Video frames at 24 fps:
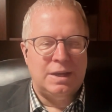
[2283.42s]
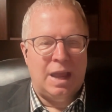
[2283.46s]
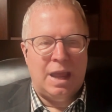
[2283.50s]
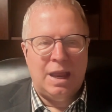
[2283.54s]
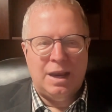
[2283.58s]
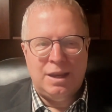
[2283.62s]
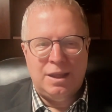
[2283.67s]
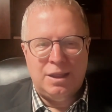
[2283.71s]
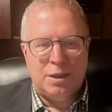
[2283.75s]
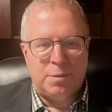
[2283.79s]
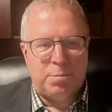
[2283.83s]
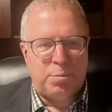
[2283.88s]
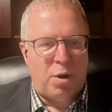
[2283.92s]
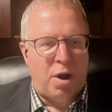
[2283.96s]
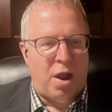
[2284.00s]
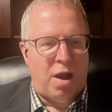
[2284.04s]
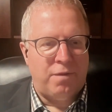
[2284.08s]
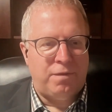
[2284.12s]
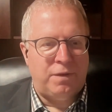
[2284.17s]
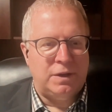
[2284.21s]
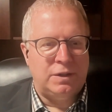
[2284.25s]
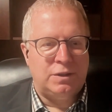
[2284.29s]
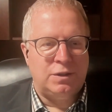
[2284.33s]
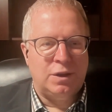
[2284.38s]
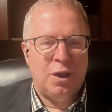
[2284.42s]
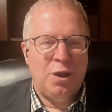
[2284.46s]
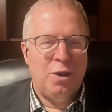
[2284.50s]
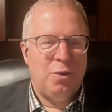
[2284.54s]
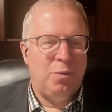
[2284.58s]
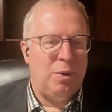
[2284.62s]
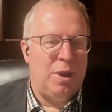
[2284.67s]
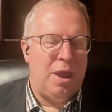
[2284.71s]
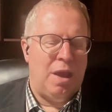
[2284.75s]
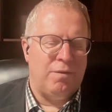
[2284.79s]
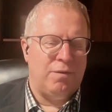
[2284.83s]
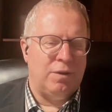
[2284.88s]
any of the prophets.
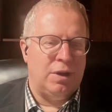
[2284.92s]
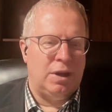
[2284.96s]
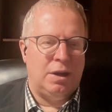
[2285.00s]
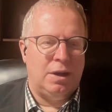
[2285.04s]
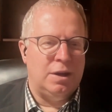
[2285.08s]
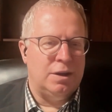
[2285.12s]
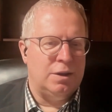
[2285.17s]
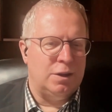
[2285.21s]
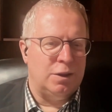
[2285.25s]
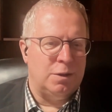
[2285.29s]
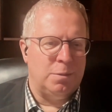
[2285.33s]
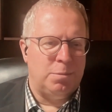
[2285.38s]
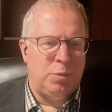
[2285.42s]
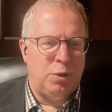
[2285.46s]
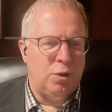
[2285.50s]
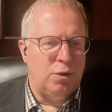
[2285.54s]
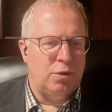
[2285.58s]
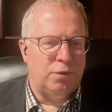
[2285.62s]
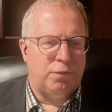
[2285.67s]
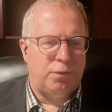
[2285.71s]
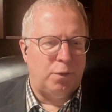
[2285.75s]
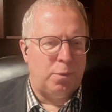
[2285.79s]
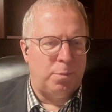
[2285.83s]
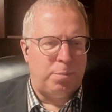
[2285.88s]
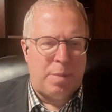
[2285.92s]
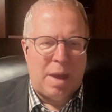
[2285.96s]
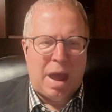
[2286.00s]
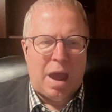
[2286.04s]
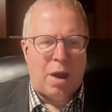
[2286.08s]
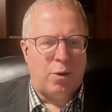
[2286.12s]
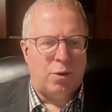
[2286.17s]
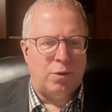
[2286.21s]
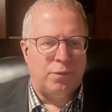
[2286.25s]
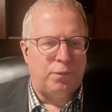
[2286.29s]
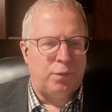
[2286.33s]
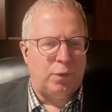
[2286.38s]
We haven't got into the beautiful,
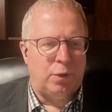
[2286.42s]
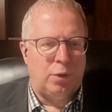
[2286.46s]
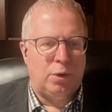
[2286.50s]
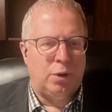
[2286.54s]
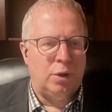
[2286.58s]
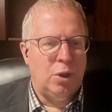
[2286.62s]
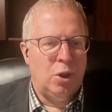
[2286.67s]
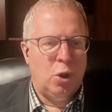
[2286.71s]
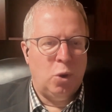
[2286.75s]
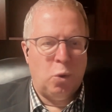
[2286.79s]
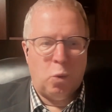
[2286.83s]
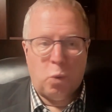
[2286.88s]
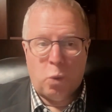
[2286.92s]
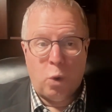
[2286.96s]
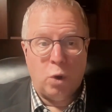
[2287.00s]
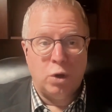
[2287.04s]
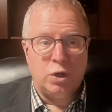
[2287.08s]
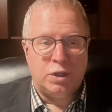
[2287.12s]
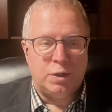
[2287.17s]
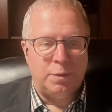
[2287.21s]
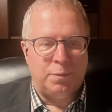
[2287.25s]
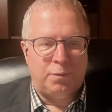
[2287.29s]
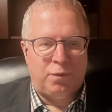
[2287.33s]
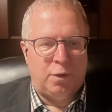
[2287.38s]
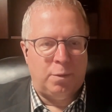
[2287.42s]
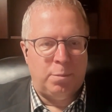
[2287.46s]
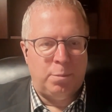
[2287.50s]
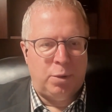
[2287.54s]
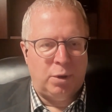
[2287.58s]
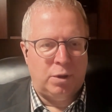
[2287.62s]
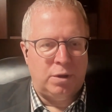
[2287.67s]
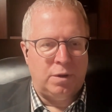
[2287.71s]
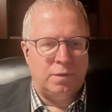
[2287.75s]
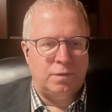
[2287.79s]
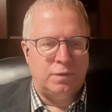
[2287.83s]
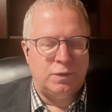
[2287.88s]
powerful, worshipful
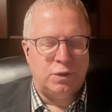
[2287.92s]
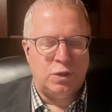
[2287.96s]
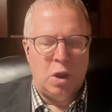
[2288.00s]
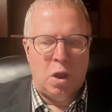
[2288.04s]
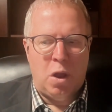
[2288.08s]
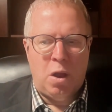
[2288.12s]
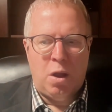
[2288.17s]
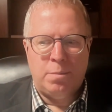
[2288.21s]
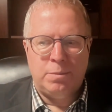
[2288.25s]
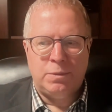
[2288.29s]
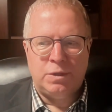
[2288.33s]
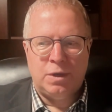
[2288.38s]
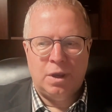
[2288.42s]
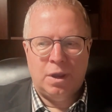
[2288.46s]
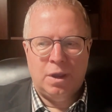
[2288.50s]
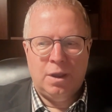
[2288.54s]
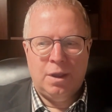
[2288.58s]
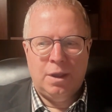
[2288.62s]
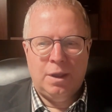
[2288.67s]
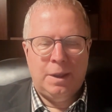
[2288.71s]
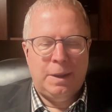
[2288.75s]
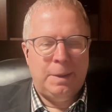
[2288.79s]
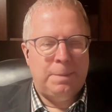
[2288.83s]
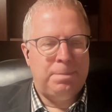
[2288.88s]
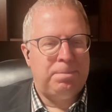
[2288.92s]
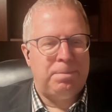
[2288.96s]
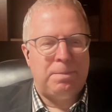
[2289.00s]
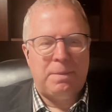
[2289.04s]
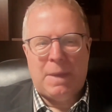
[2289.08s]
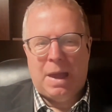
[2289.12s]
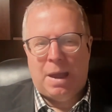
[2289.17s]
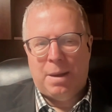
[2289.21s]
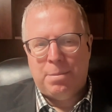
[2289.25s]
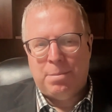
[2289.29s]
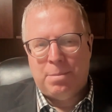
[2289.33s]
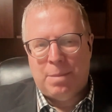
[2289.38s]
book of Psalms.
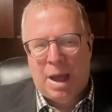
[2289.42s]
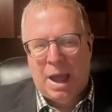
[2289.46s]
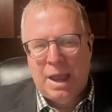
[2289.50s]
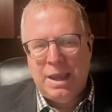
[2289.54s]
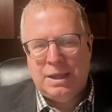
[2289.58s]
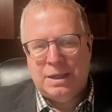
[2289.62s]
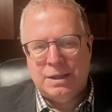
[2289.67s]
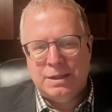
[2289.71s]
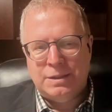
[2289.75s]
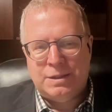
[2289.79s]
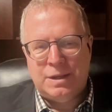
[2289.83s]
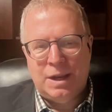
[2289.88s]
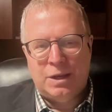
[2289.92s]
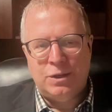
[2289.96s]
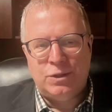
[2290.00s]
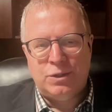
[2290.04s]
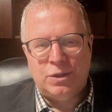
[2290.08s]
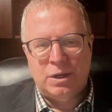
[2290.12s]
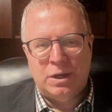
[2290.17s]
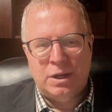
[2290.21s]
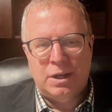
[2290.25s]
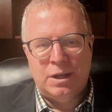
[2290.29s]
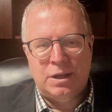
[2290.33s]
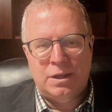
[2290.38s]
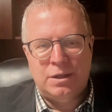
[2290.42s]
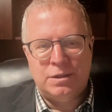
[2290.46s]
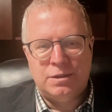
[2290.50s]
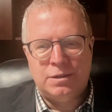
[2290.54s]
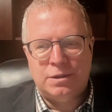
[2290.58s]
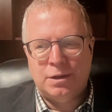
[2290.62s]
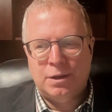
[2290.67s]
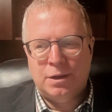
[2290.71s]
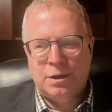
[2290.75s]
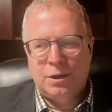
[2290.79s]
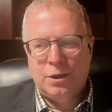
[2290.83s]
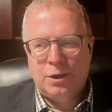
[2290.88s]
My contention
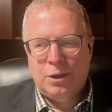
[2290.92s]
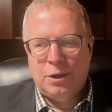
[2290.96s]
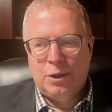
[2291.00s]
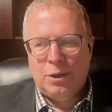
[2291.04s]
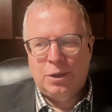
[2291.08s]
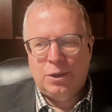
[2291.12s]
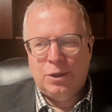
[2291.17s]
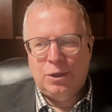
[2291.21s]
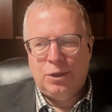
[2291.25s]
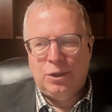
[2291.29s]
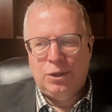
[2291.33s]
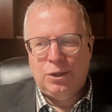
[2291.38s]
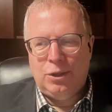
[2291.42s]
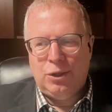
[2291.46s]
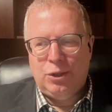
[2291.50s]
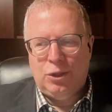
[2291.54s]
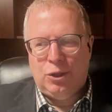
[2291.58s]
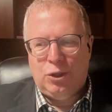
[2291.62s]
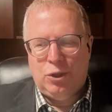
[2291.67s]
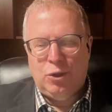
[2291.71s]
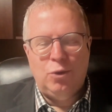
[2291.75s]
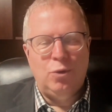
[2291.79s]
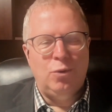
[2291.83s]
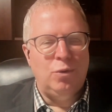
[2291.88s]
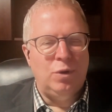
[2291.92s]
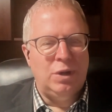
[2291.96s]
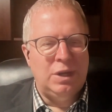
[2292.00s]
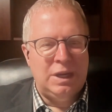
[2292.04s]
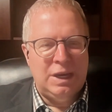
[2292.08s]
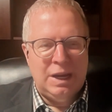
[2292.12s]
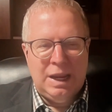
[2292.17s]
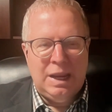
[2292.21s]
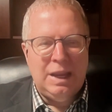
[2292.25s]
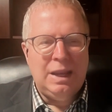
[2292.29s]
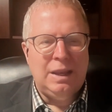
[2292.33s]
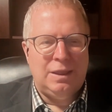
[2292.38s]
is you
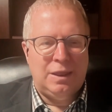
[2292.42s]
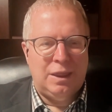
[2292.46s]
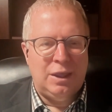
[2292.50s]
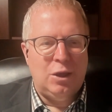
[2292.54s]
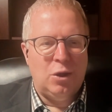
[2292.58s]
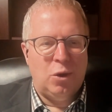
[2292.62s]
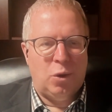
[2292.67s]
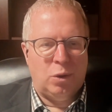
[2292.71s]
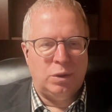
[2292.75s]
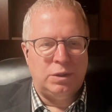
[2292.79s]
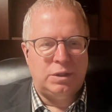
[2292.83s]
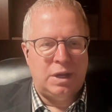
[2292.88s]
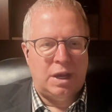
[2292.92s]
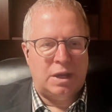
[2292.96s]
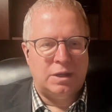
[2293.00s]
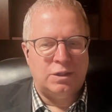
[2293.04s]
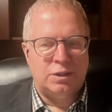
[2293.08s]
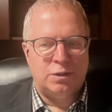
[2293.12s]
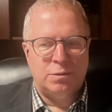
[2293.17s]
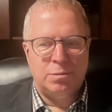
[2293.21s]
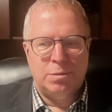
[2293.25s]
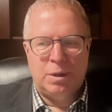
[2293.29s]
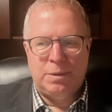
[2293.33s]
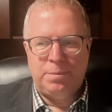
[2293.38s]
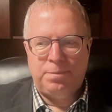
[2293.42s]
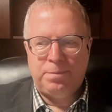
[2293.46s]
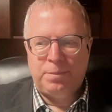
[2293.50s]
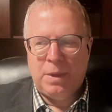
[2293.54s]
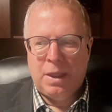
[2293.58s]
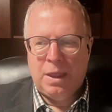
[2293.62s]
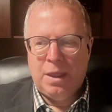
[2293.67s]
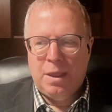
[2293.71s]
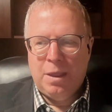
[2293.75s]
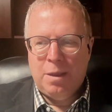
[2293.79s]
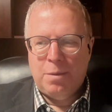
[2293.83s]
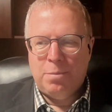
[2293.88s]
need the Old Testament
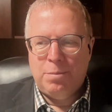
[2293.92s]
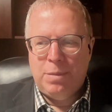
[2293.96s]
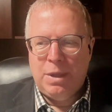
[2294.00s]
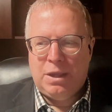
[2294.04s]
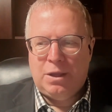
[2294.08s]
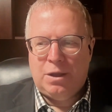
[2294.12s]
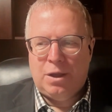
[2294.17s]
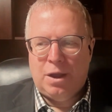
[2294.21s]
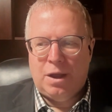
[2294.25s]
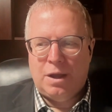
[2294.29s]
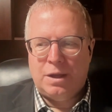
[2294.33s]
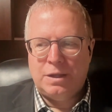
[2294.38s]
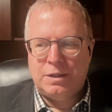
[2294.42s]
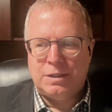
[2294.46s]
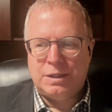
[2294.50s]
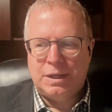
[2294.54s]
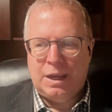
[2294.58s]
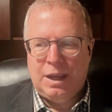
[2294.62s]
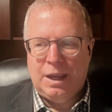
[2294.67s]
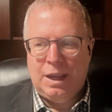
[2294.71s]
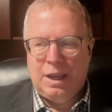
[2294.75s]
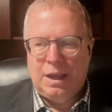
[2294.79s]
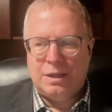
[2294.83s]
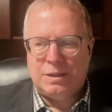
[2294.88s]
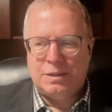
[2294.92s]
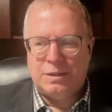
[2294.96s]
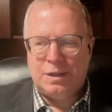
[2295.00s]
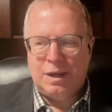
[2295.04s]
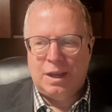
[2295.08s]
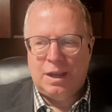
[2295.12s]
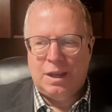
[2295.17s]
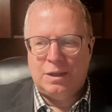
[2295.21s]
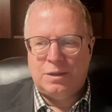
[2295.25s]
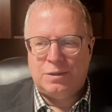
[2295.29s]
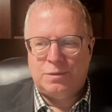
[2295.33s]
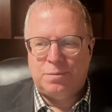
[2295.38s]
because it's
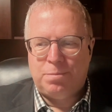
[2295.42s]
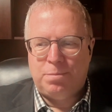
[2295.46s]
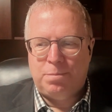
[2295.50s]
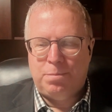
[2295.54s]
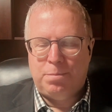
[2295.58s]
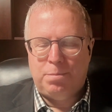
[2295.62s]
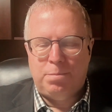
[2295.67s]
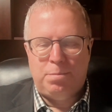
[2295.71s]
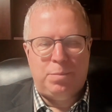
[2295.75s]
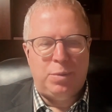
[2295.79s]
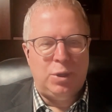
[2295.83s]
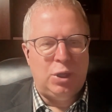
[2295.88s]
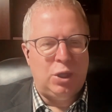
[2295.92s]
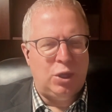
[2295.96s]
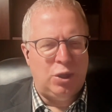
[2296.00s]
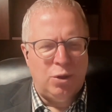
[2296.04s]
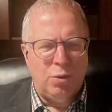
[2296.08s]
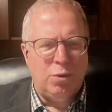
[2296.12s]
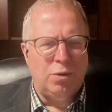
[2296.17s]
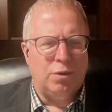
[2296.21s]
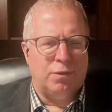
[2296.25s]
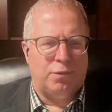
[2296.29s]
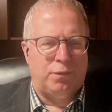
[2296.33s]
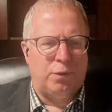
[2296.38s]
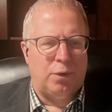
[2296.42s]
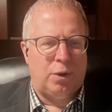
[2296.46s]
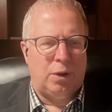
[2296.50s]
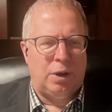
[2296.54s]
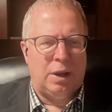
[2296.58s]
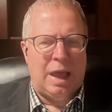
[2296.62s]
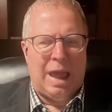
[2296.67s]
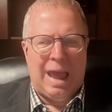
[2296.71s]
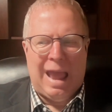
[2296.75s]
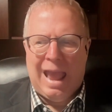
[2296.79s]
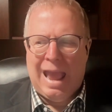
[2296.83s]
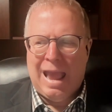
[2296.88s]
it's
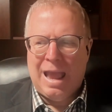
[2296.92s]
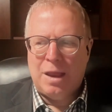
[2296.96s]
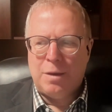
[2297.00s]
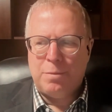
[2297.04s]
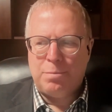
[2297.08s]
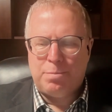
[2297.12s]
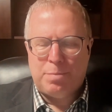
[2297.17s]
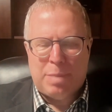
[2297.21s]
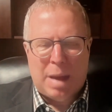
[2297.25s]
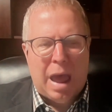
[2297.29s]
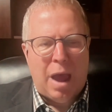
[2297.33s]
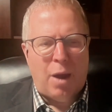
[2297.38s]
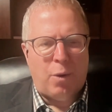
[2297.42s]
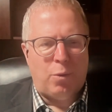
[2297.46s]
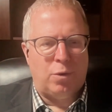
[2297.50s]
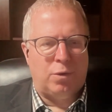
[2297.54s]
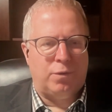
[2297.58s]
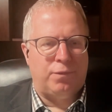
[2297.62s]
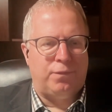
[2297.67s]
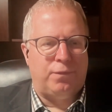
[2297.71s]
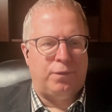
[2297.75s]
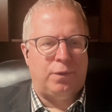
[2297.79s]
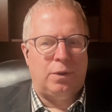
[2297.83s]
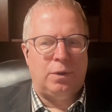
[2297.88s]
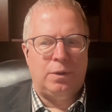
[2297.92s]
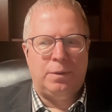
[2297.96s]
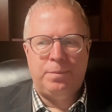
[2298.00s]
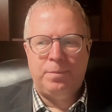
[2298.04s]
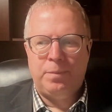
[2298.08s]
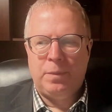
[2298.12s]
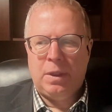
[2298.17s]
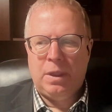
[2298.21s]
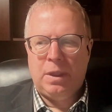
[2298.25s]
beautiful and powerful